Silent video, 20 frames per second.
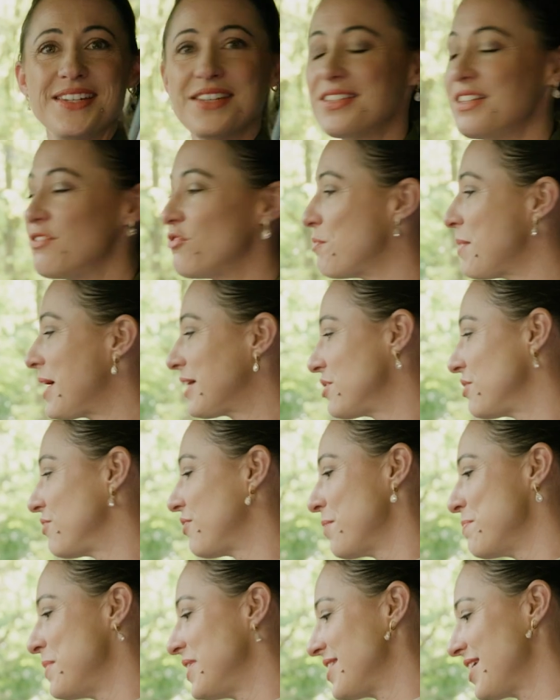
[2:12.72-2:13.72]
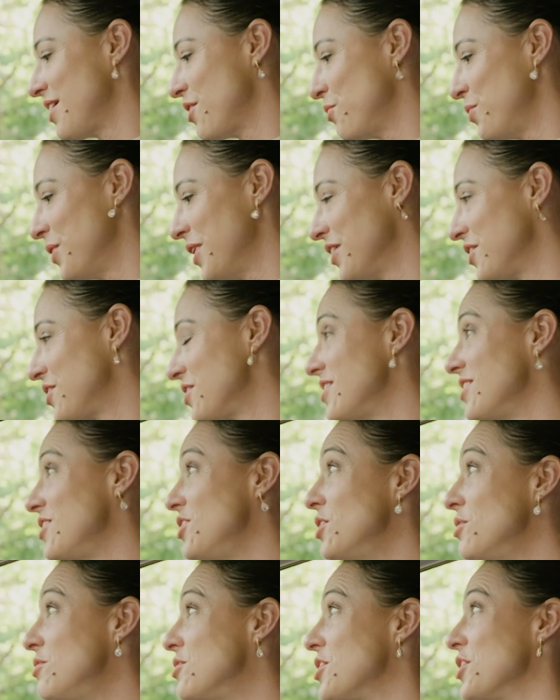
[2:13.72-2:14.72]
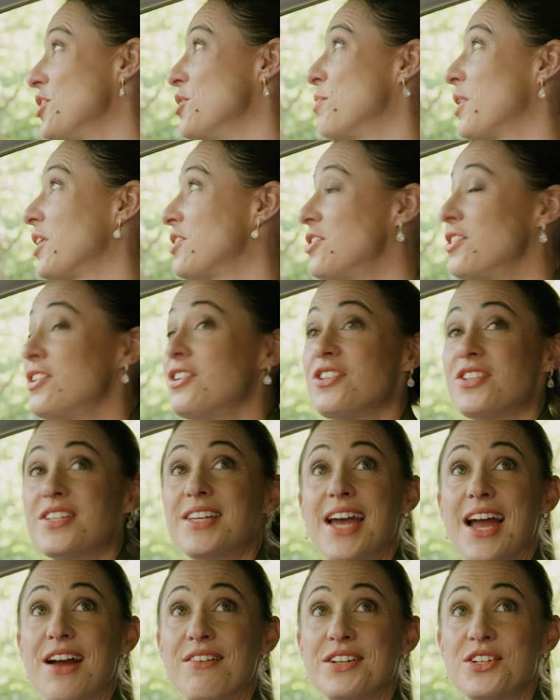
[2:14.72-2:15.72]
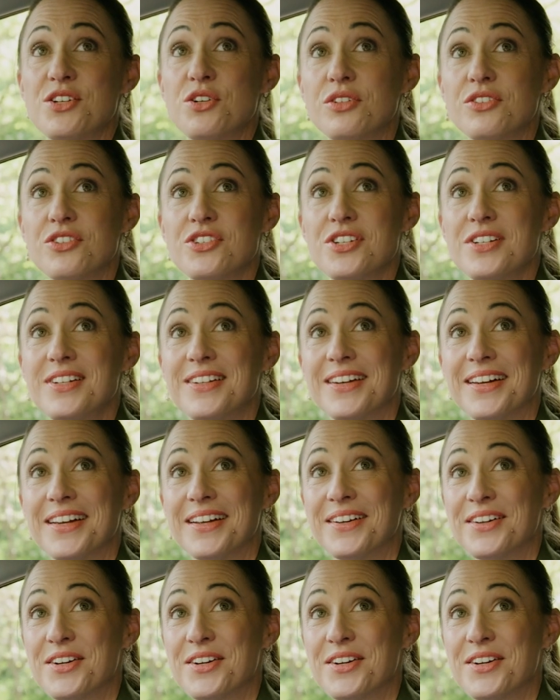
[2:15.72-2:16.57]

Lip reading: doesn't even matter if I miss out a word because it's YouTube. I should have just carried on, shouldn't I?